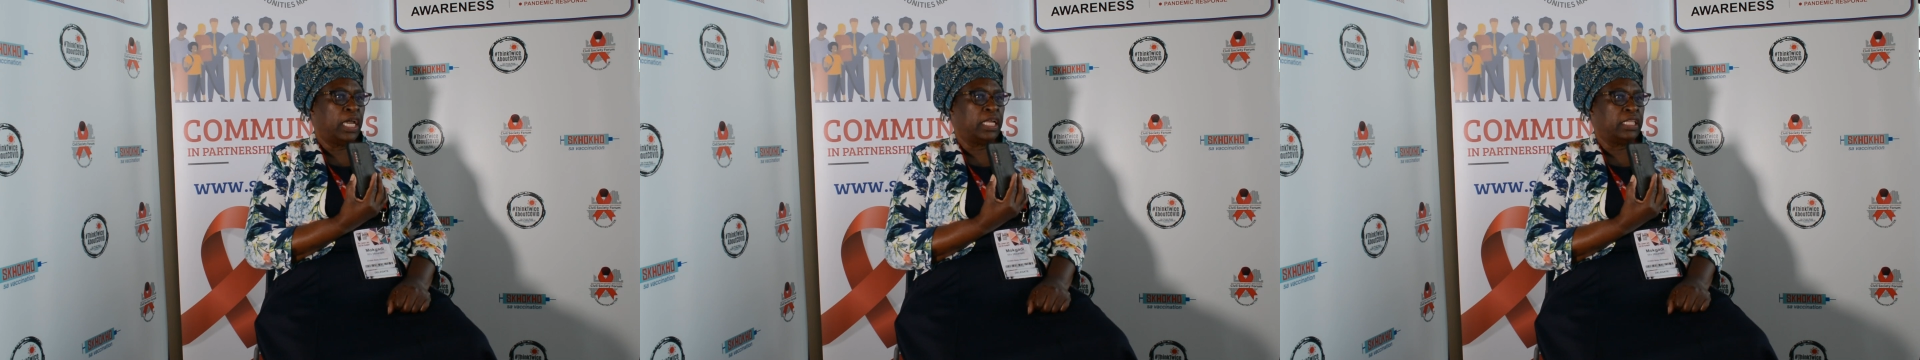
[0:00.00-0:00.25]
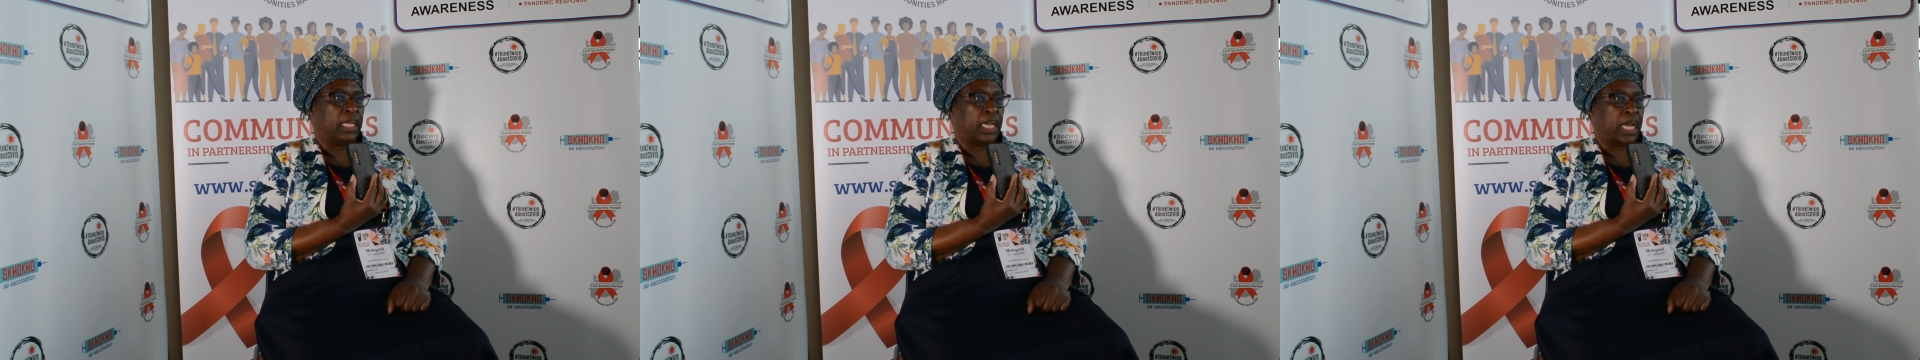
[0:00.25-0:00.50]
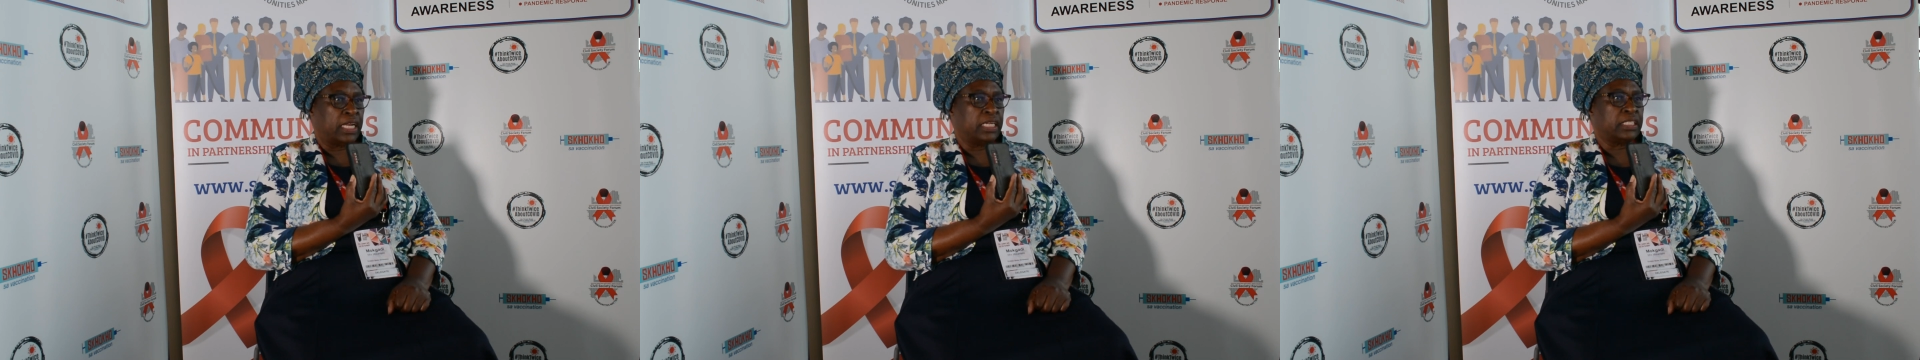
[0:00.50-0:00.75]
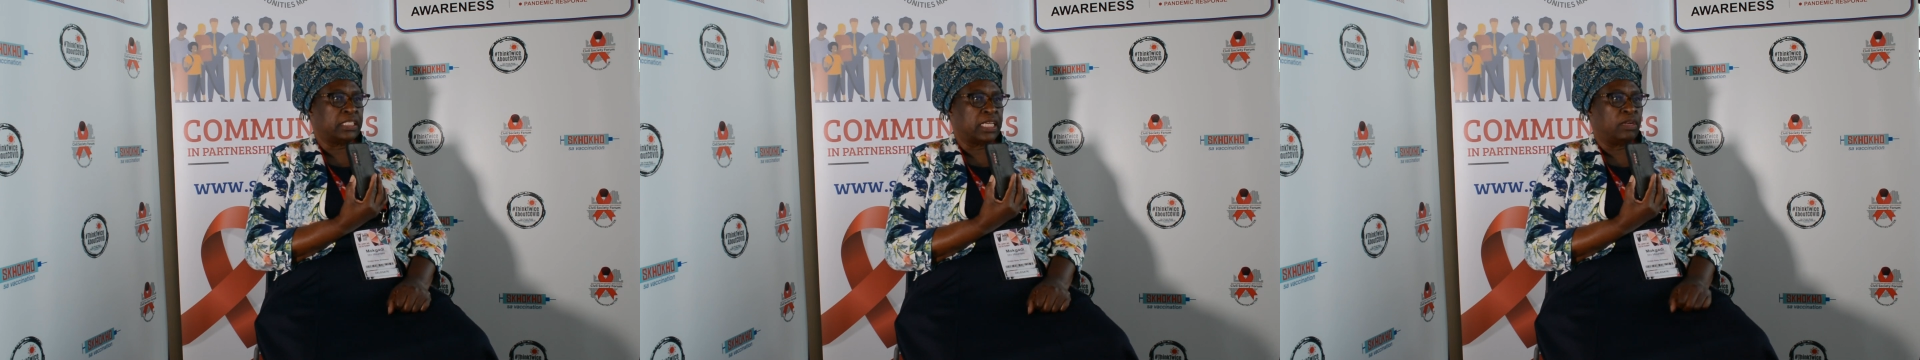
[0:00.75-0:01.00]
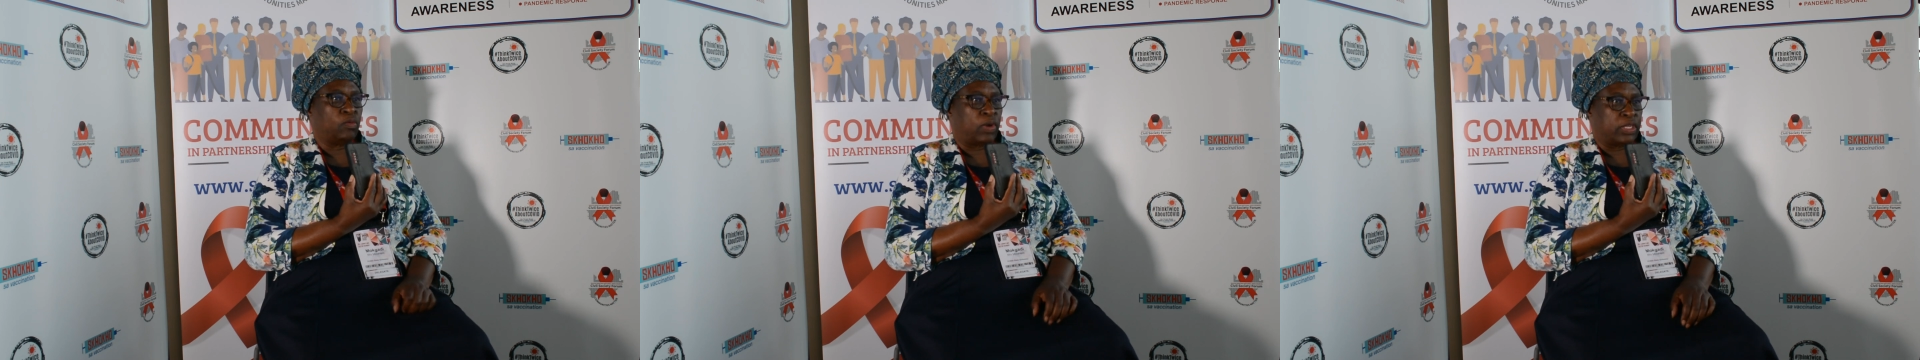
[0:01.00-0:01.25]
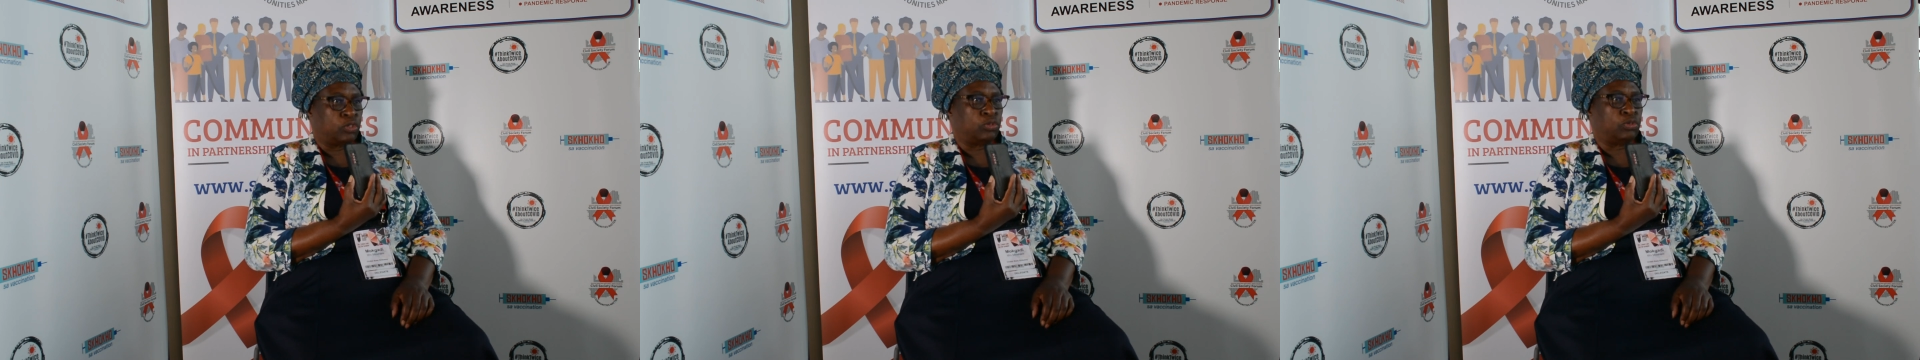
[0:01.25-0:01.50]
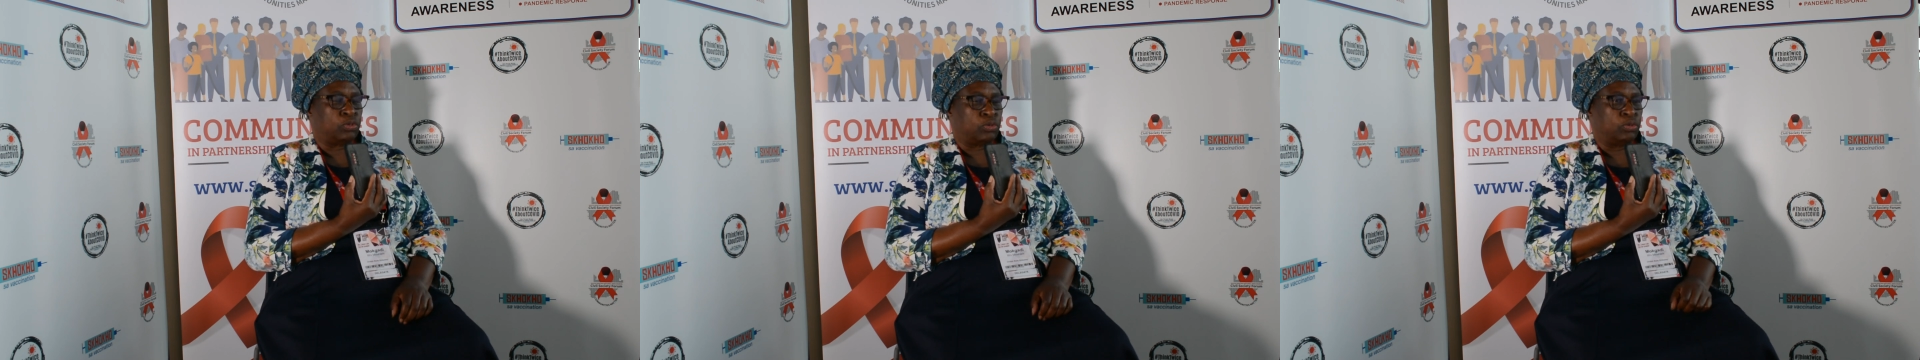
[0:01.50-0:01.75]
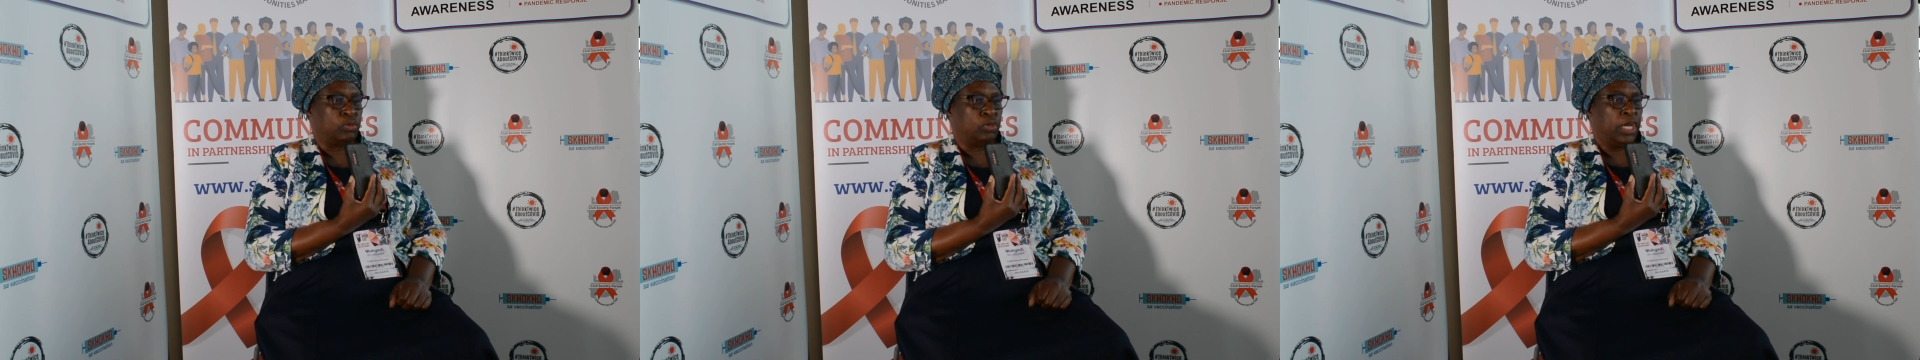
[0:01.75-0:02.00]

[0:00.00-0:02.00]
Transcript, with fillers: and they understand what to do